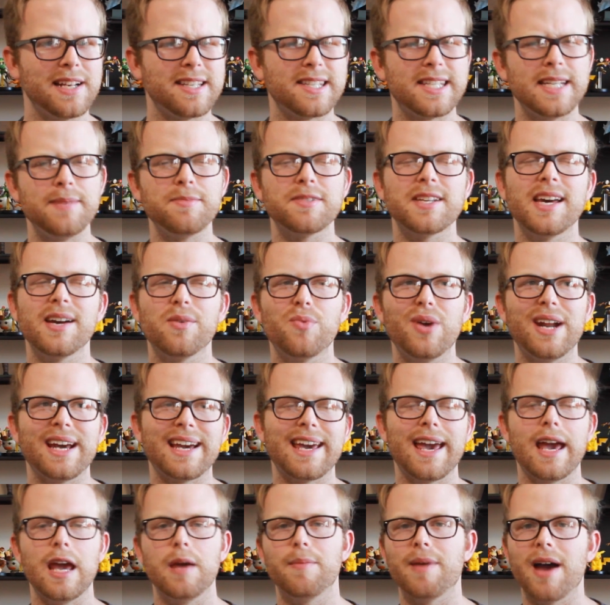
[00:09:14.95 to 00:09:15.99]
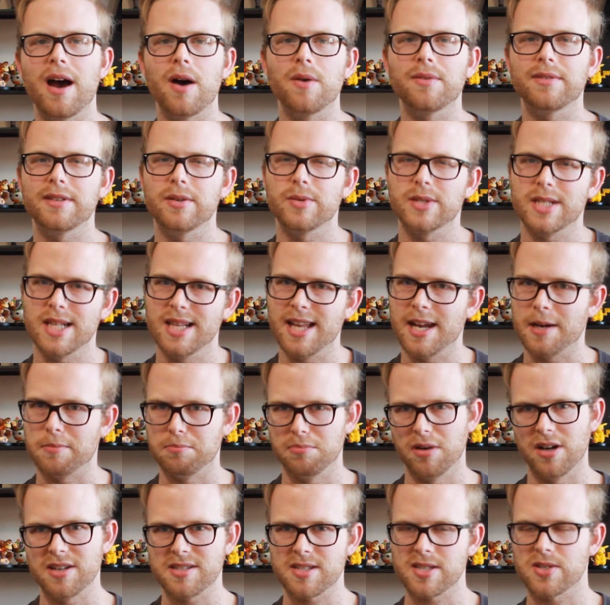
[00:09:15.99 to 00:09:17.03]
It seems like when it came out, there was a lot of
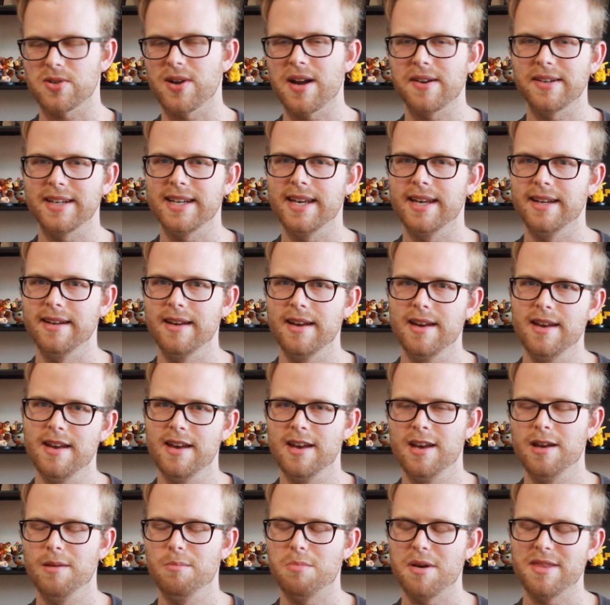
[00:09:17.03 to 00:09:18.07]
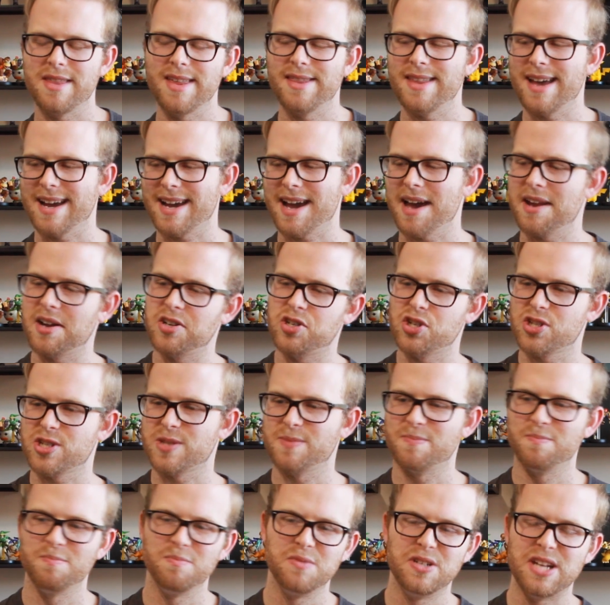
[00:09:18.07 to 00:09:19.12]
buzz surrounding it, but then that kind of
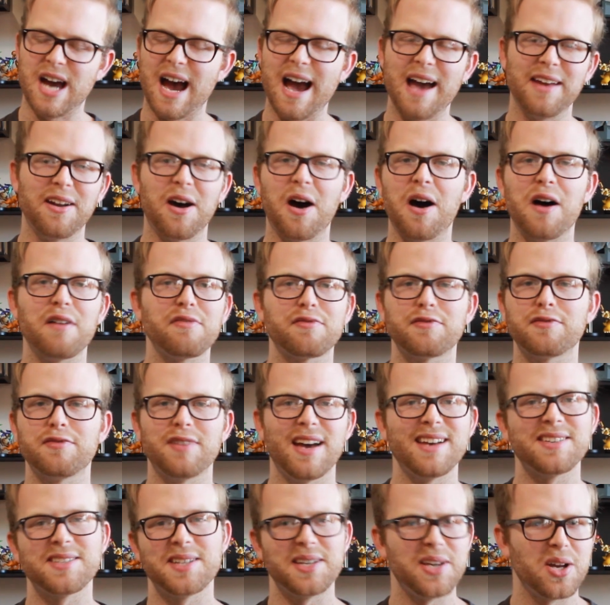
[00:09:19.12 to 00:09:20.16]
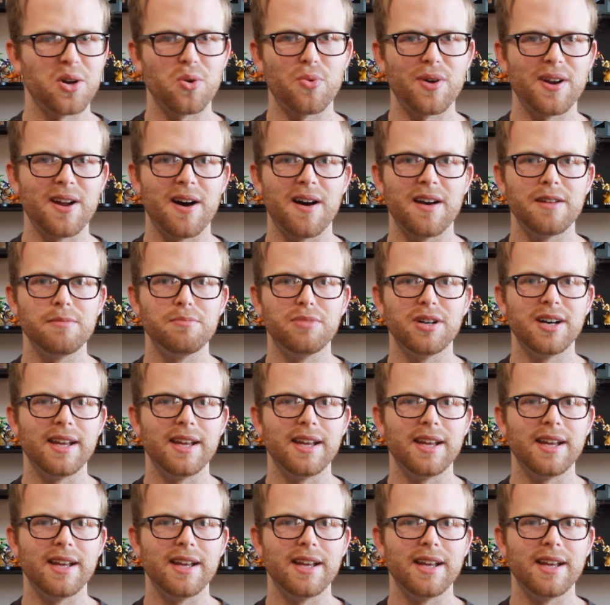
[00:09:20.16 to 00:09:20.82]
just died off as the year went on.